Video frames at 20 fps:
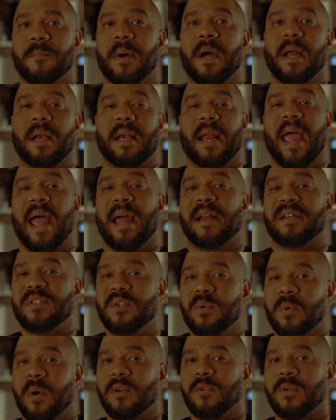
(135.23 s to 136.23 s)
But at
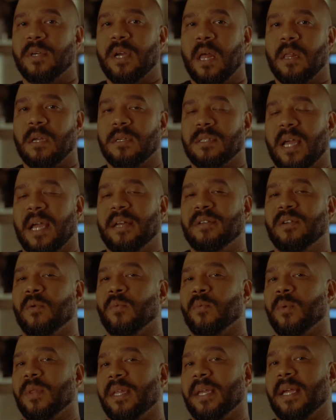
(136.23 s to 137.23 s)
$200, I don't
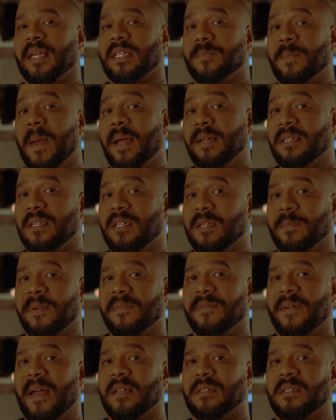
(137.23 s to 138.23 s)
really expect it to be
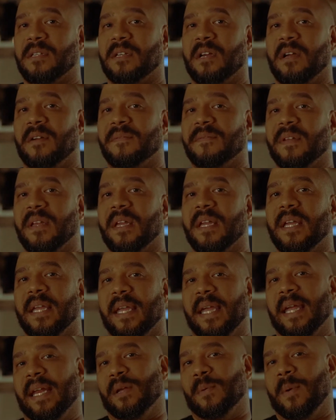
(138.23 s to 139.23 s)
fast enough
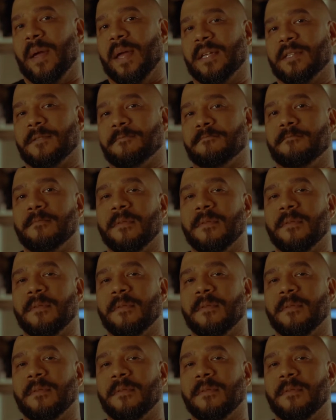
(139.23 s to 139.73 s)
anyways.